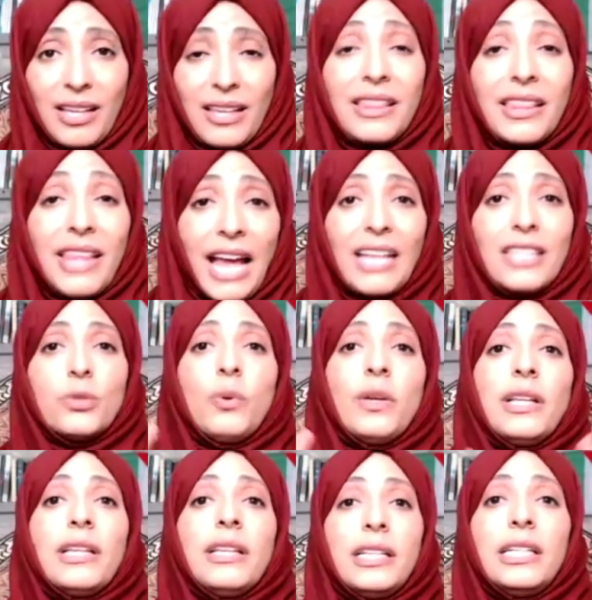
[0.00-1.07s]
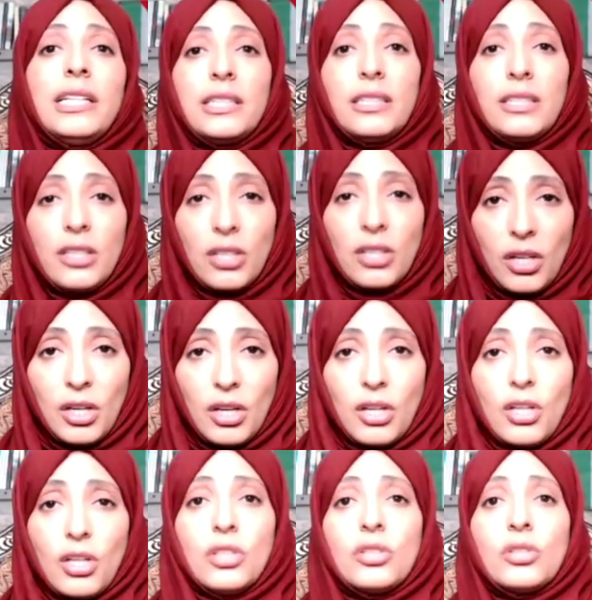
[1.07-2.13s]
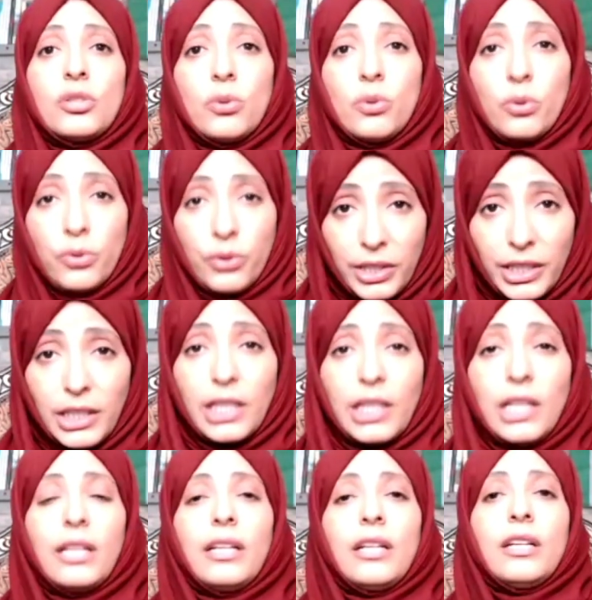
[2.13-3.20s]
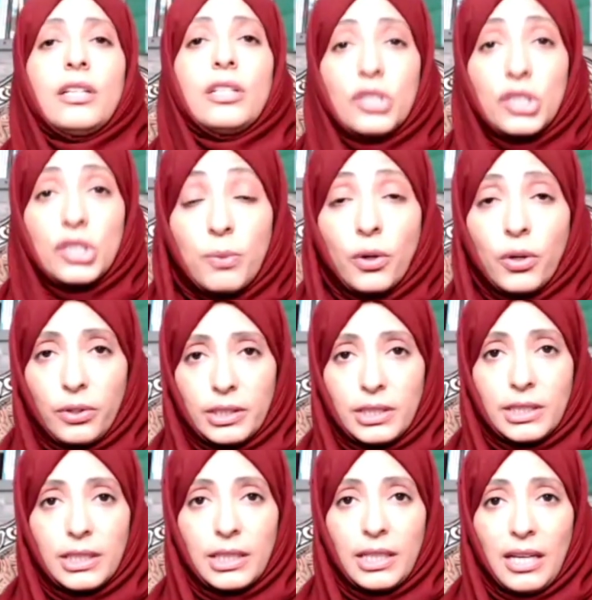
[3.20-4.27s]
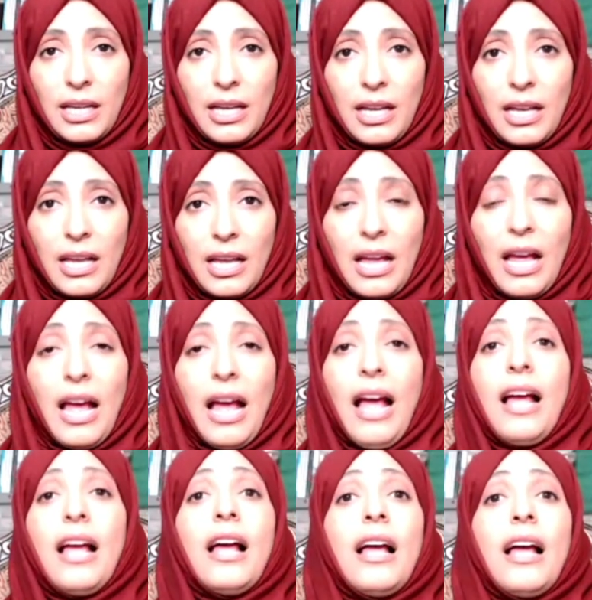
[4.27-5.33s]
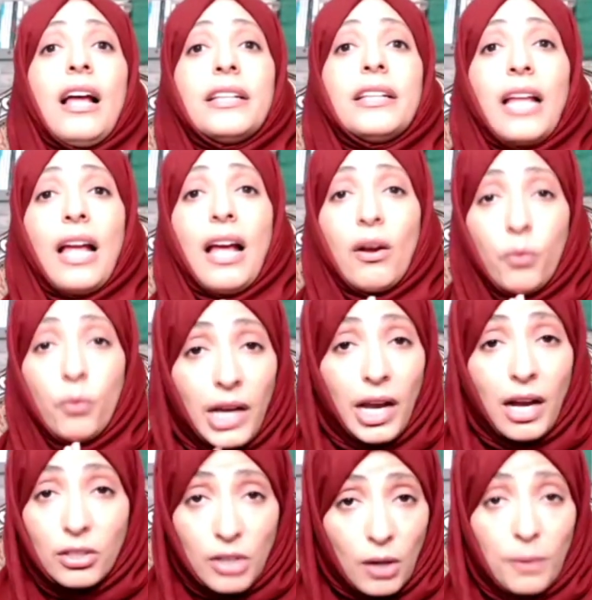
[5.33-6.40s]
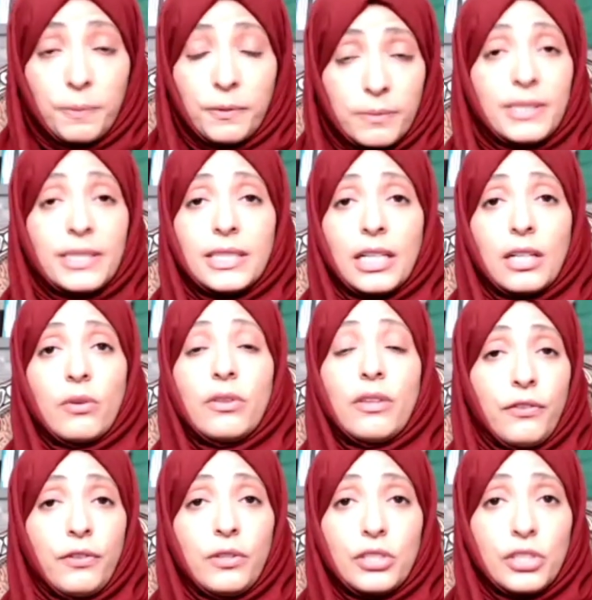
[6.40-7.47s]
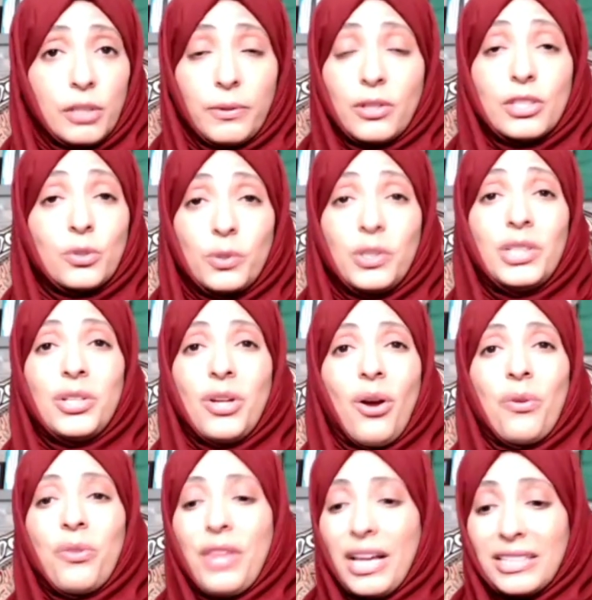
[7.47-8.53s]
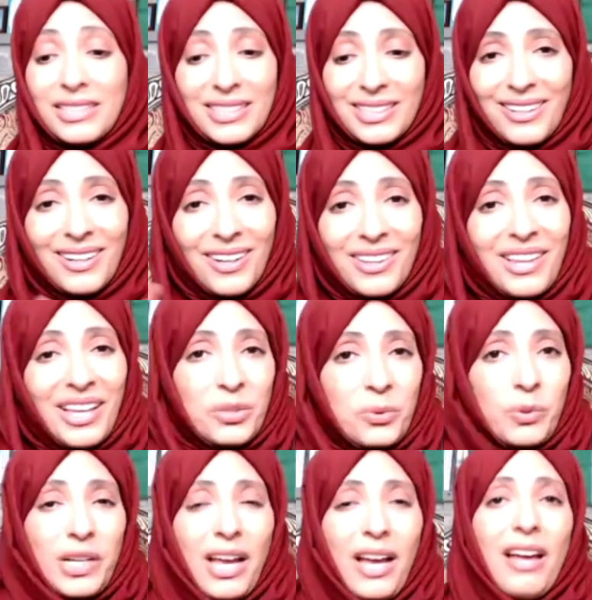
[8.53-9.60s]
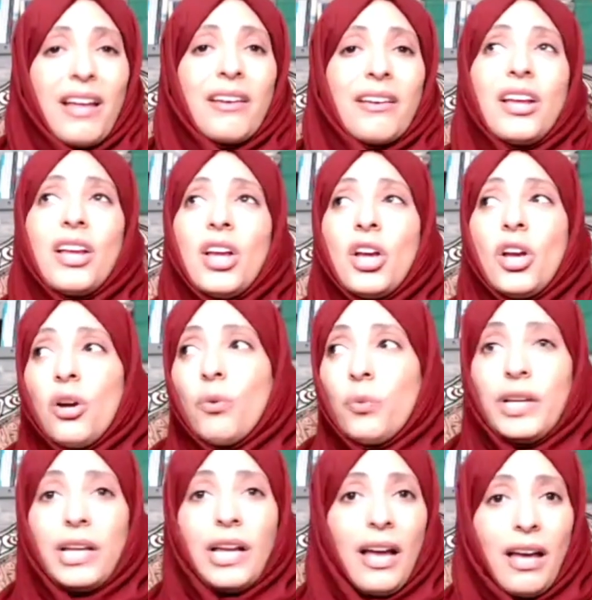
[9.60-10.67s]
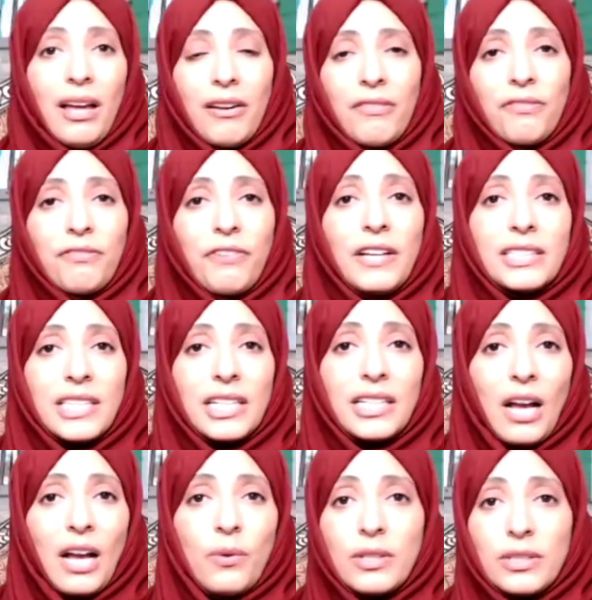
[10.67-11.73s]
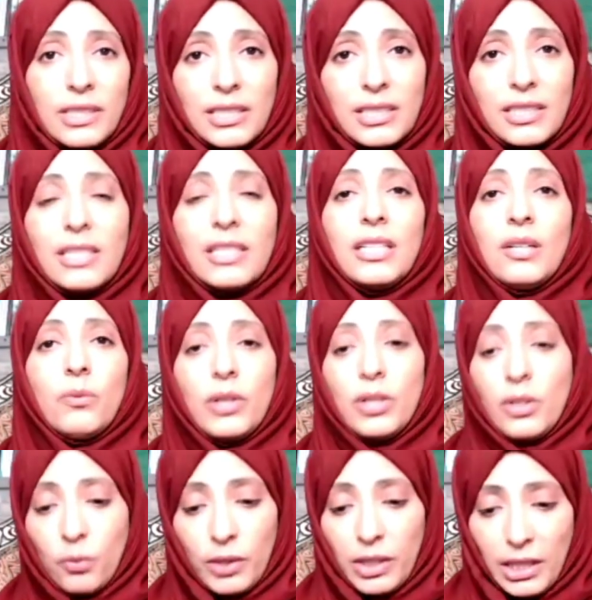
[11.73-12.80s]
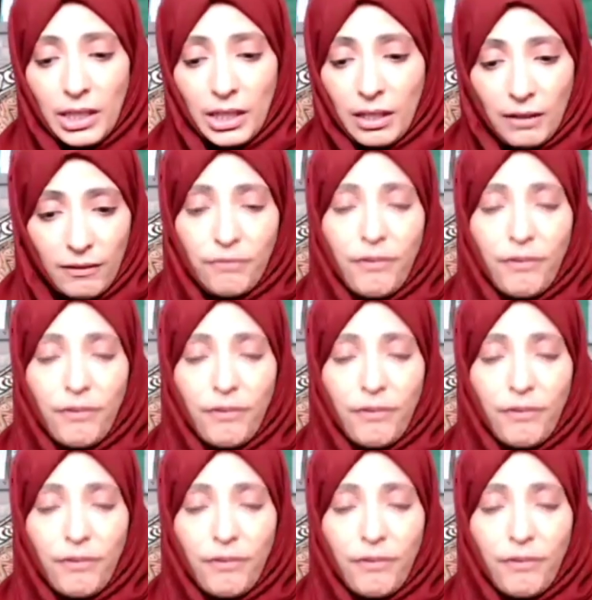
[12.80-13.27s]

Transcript: That will lead to real democracy, and we are optimistic in the future because we know that. That we are facing our destiny when we